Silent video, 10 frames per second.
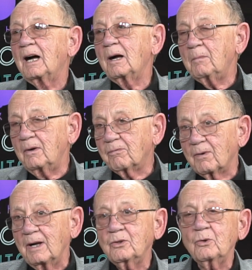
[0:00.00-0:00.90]
I met
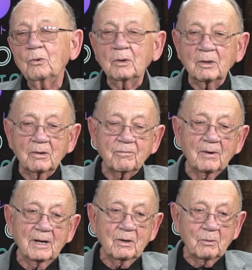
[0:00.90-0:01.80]
Frank through her,
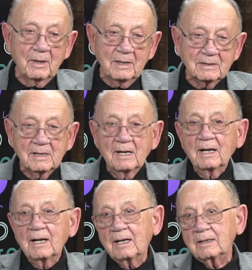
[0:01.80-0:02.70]
Frank Grace,
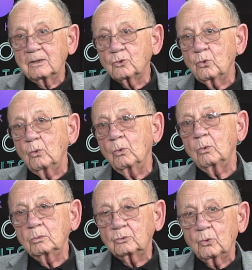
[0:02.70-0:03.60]
and
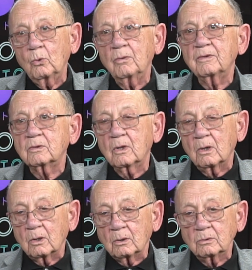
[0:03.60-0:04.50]
two of his
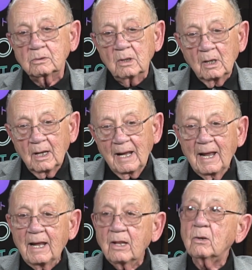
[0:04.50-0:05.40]
girls,
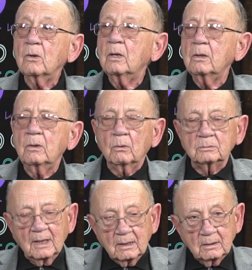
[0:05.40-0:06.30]
Heather and no,
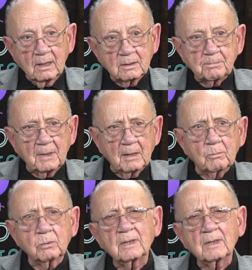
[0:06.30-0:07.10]
not that's Bob.